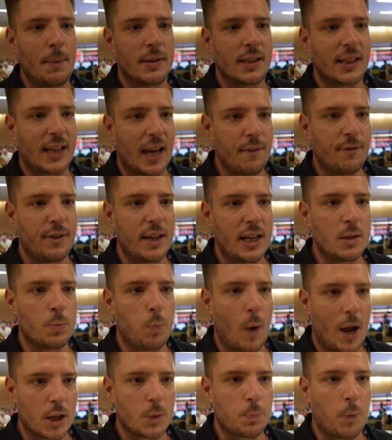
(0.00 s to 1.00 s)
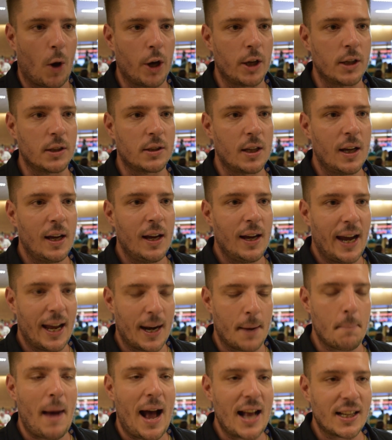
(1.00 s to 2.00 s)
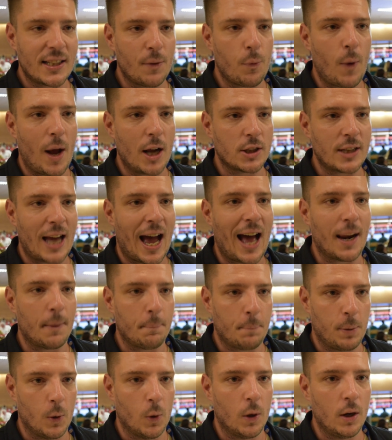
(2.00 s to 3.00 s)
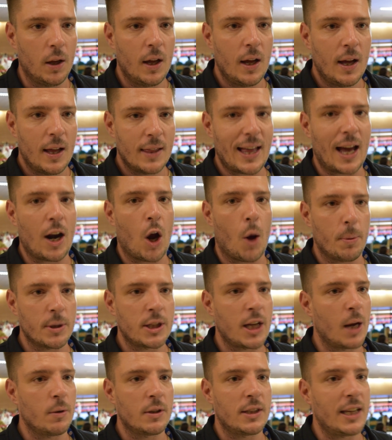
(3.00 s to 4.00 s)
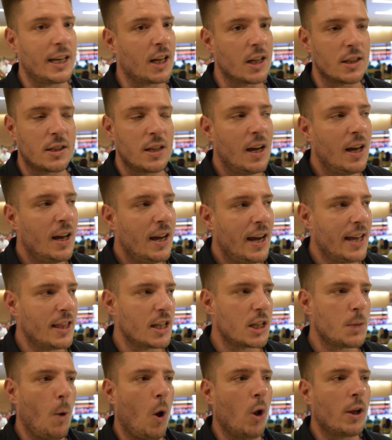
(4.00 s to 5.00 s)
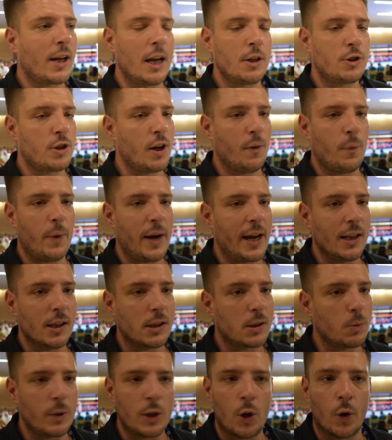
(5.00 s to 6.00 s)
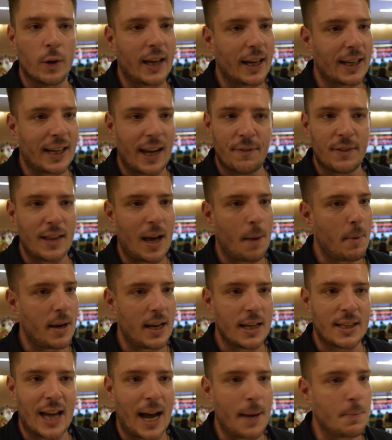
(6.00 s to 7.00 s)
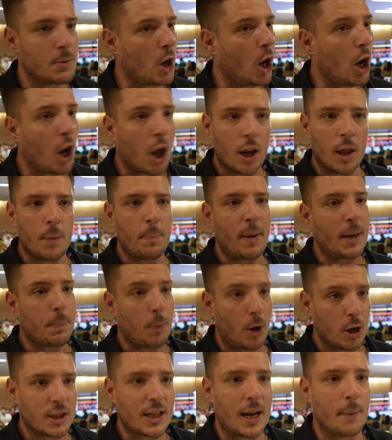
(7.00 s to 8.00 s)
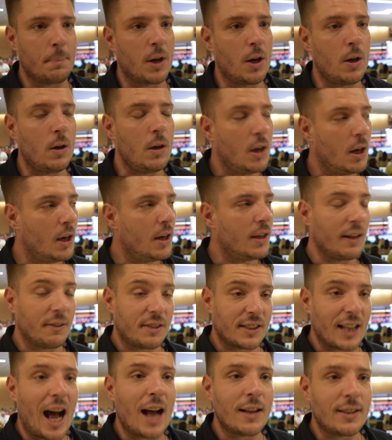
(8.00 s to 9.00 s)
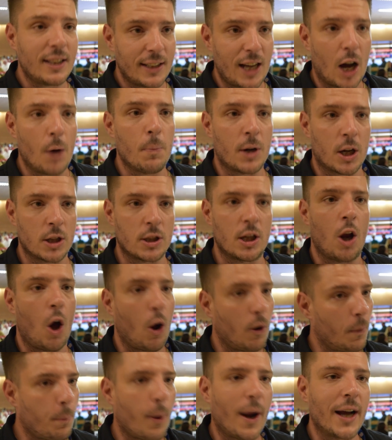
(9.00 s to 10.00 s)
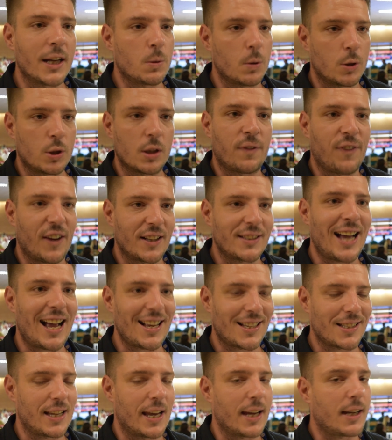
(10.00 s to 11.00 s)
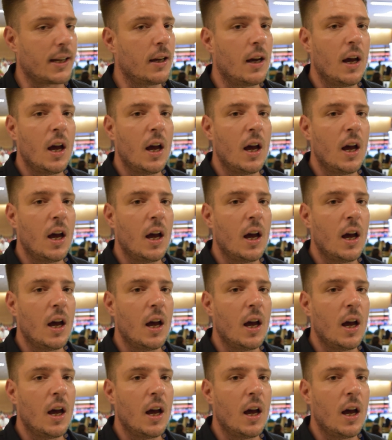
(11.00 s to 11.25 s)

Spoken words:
to give these Welsh boys in a massive Welsh talent pool that opportunity, because in the small country of Wales, we don't get given that many times. Not a lot of the big boys come here. They've started now because of Lauren Price, which is fantastic.